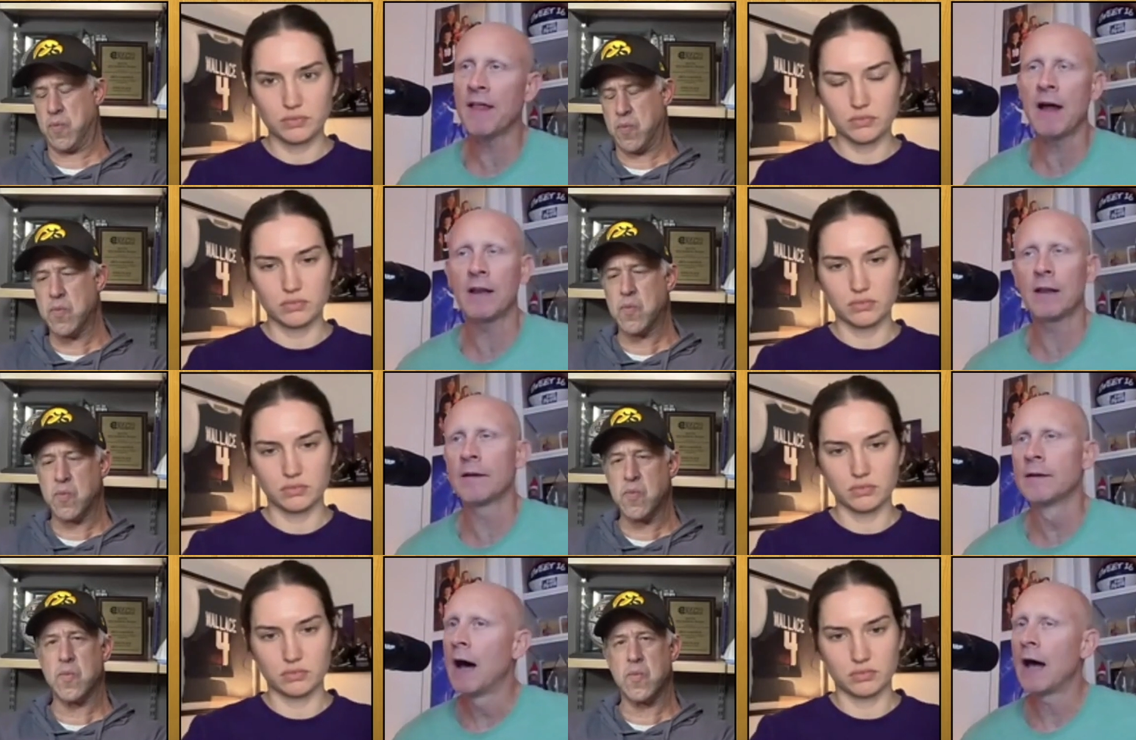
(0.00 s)
Speaker 1: I, I,
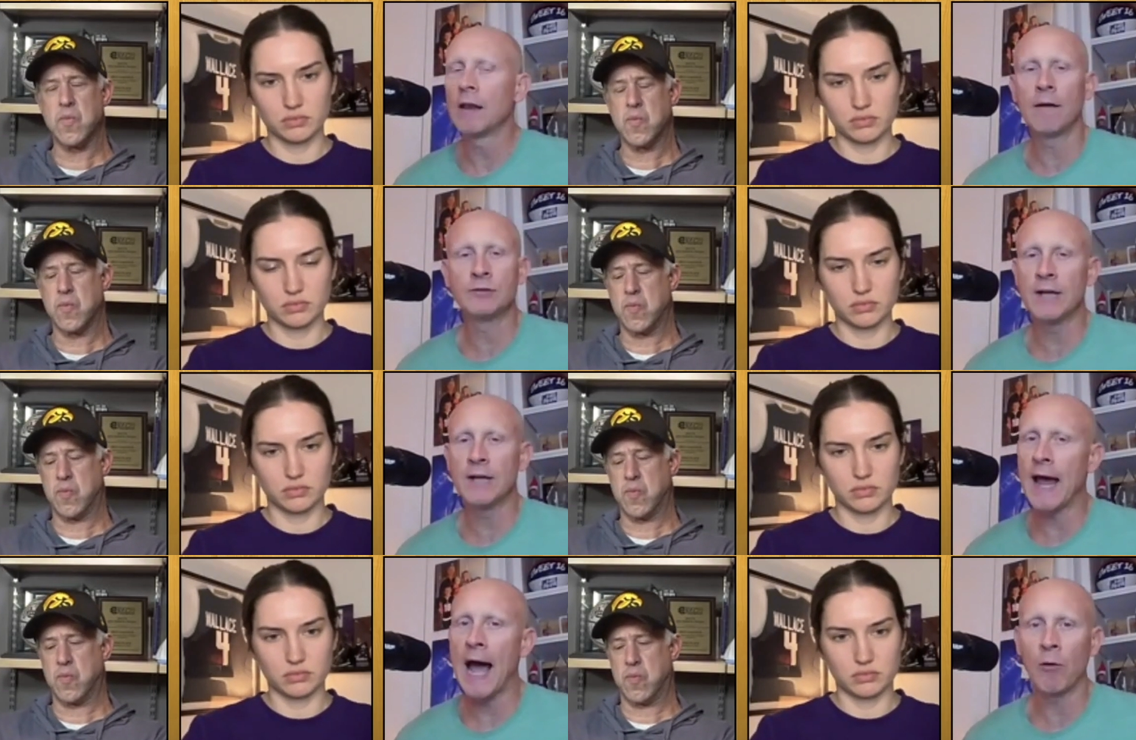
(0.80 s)
I love Jett
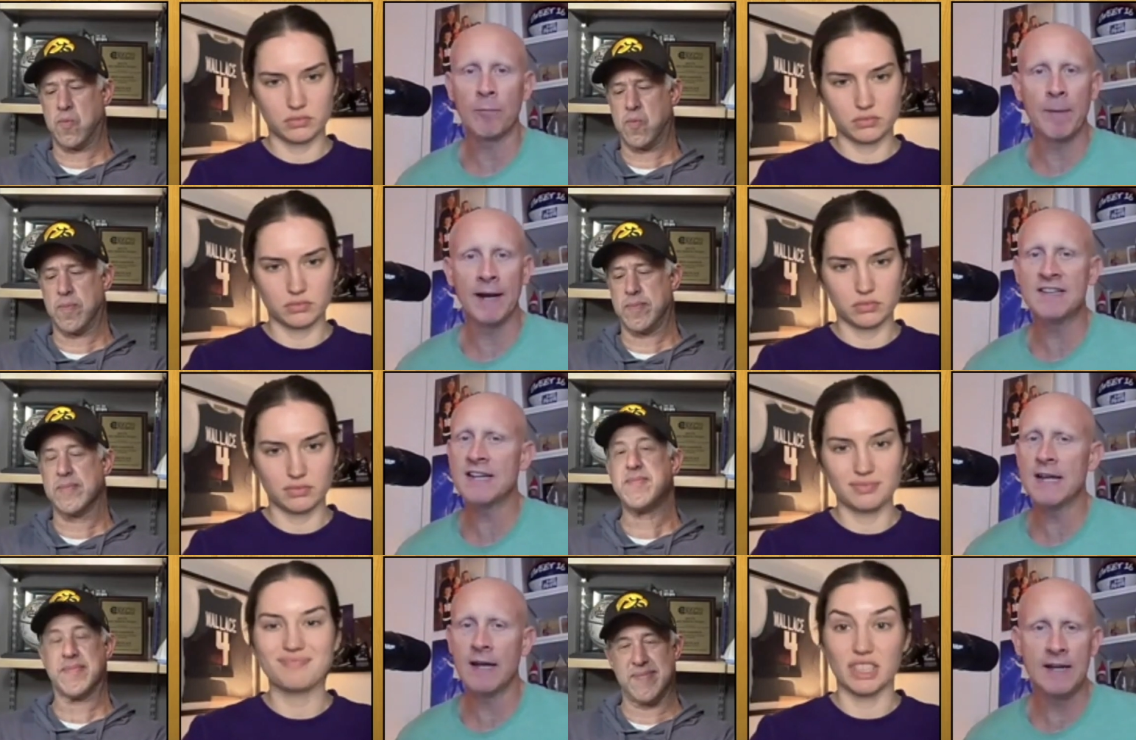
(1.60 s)
Howard. Man, he's
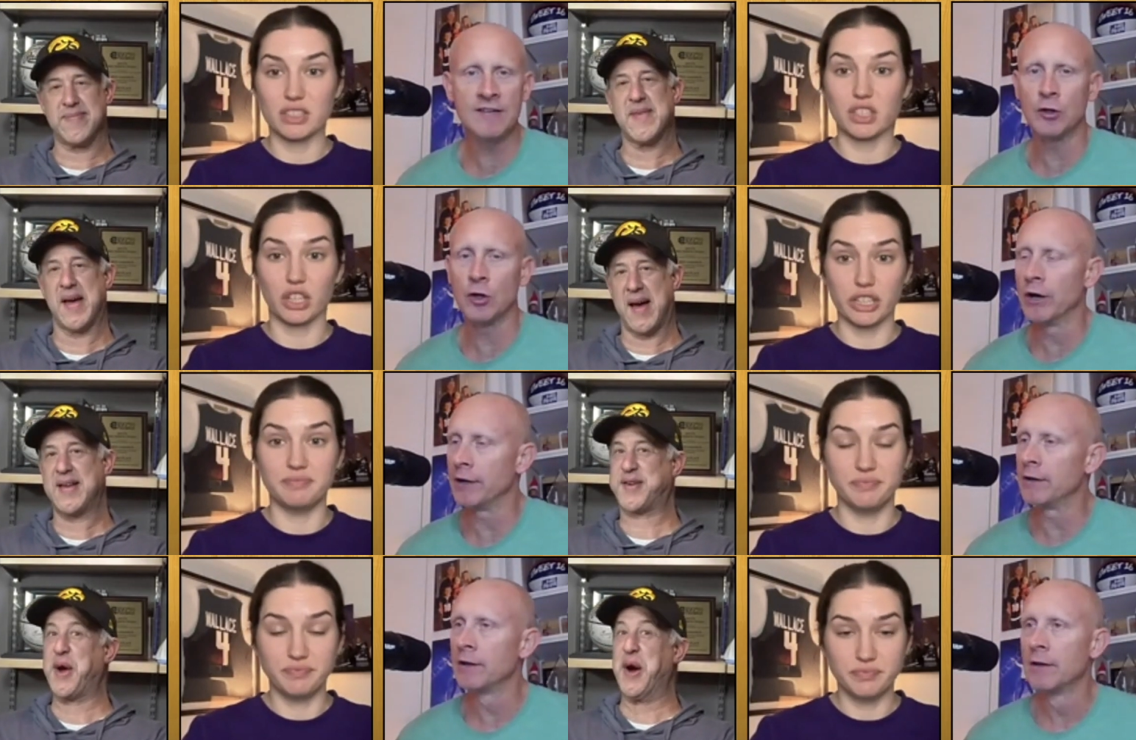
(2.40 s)
he, he's good. Yeah, he's
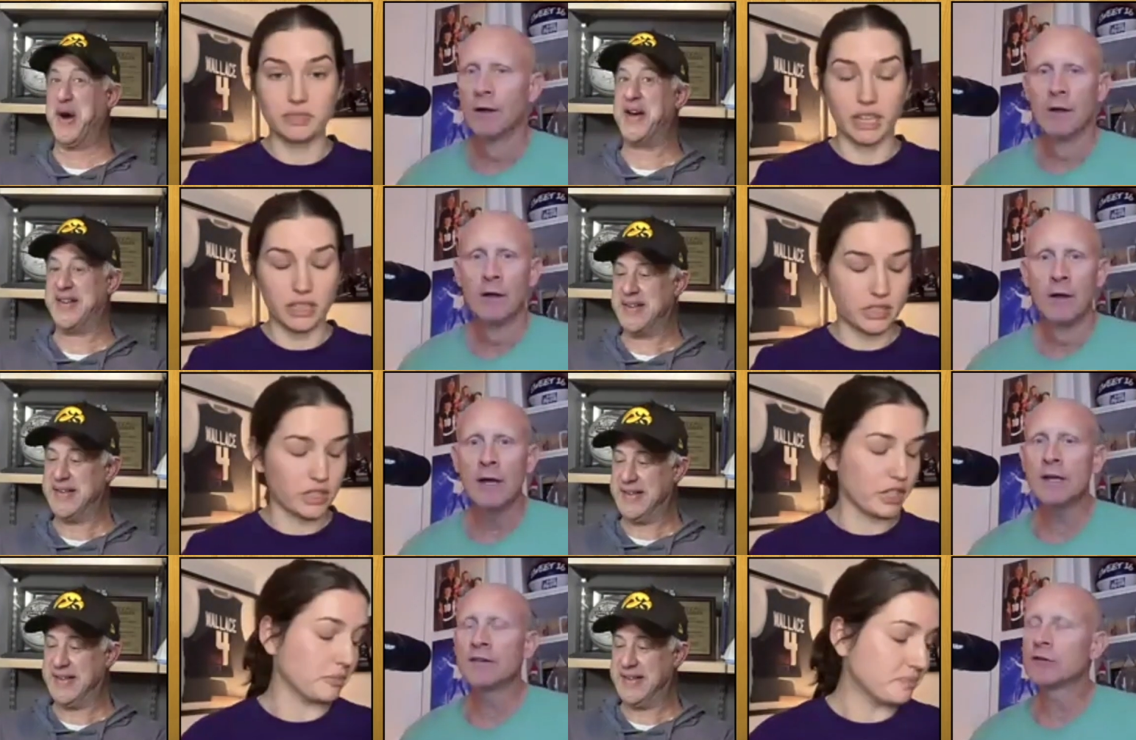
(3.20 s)
good.
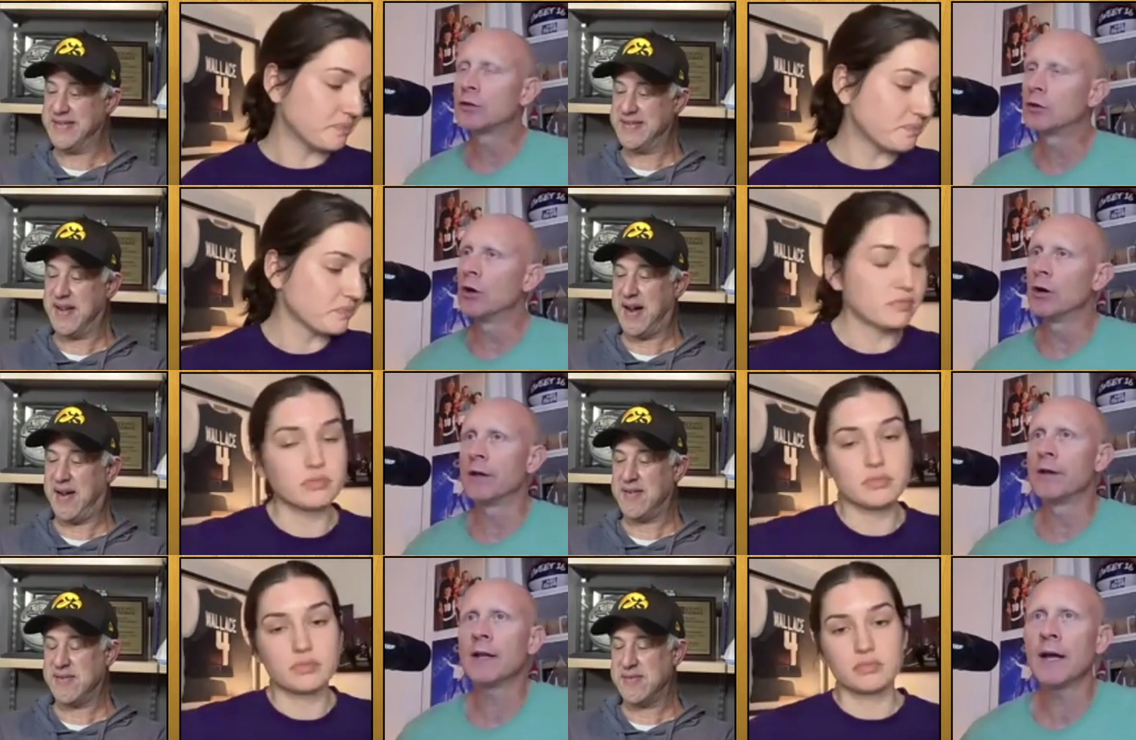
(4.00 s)
He's good.
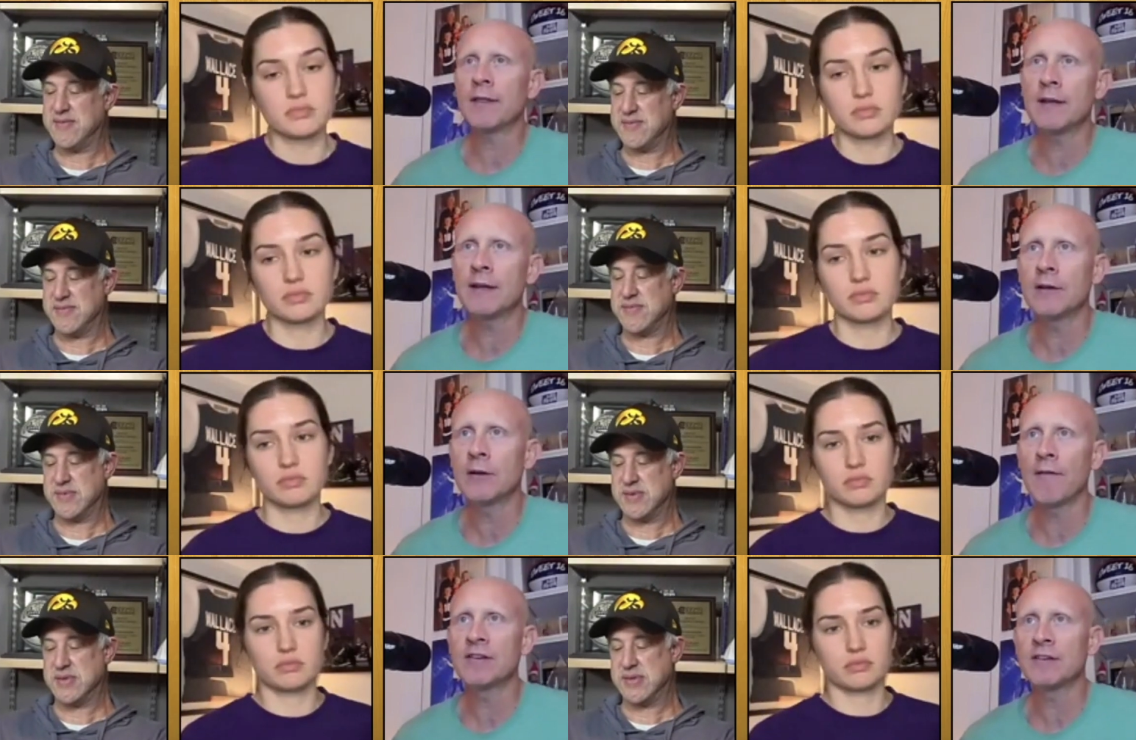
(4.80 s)
And I think you know,
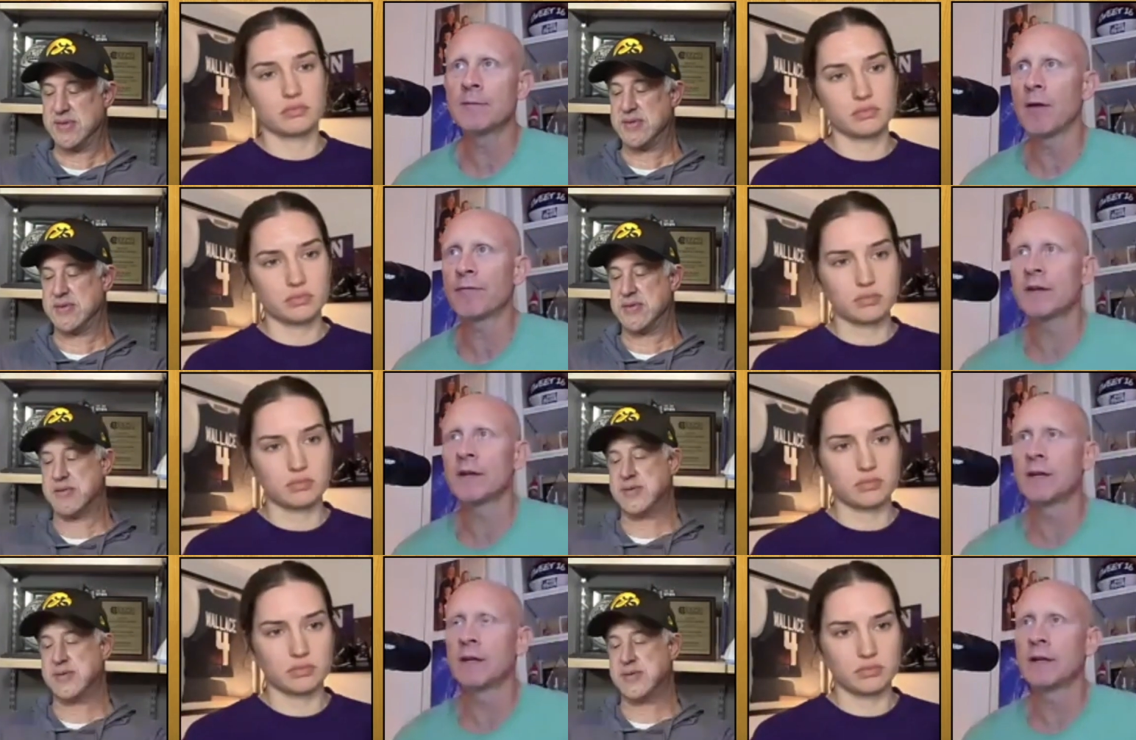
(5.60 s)
obviously Bufkin
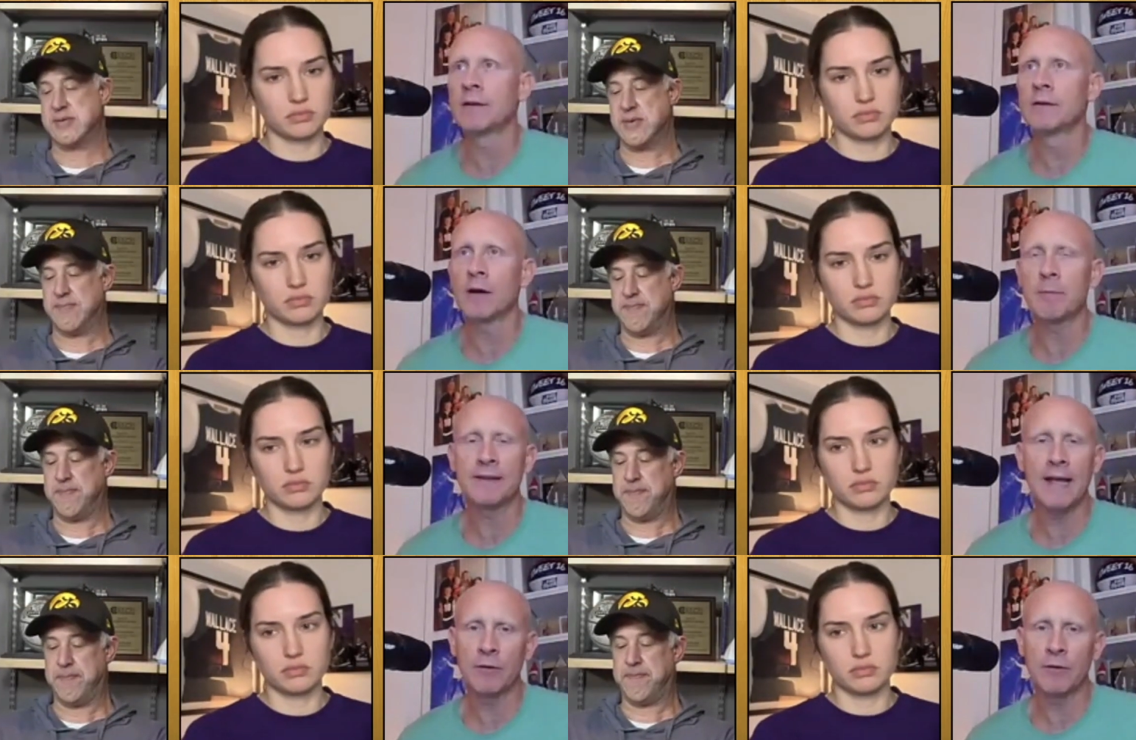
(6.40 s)
and, and Dug
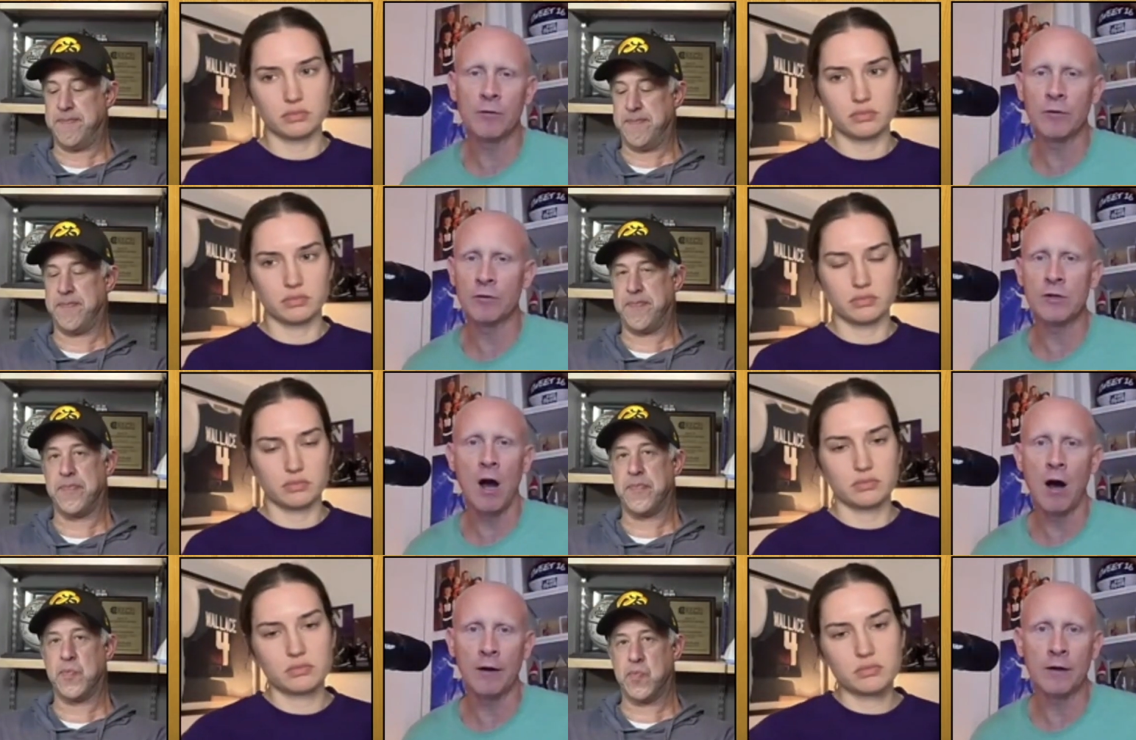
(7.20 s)
McDaniel, they're they're
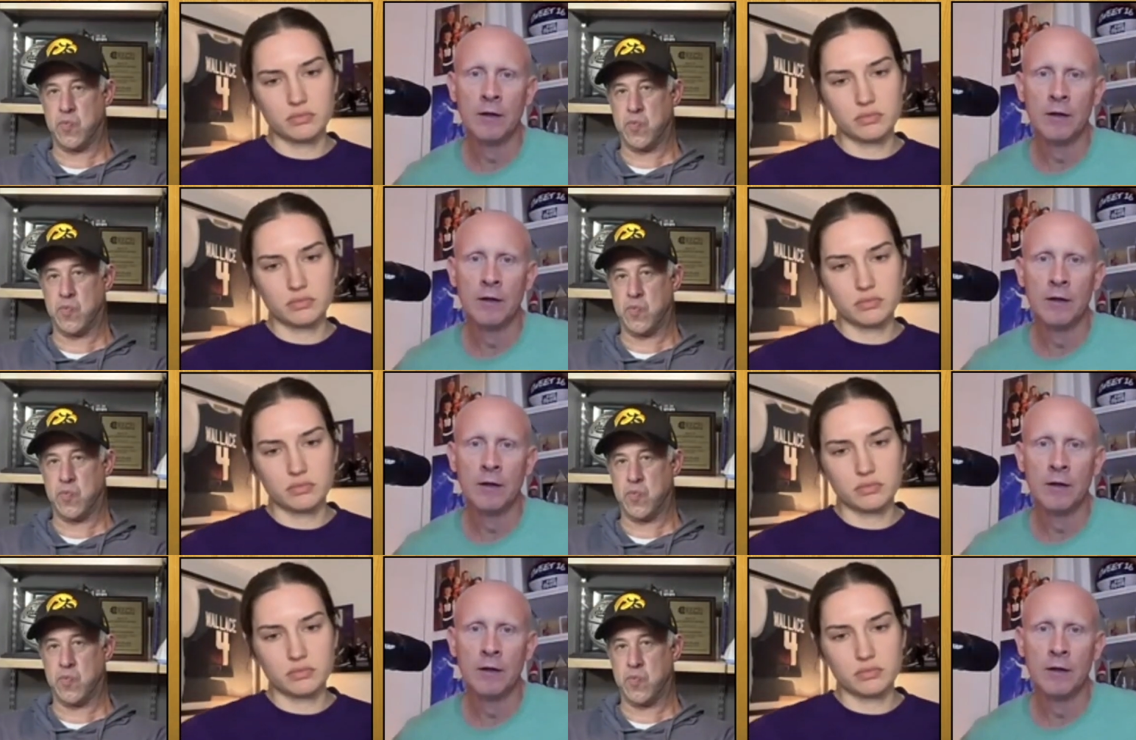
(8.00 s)
young.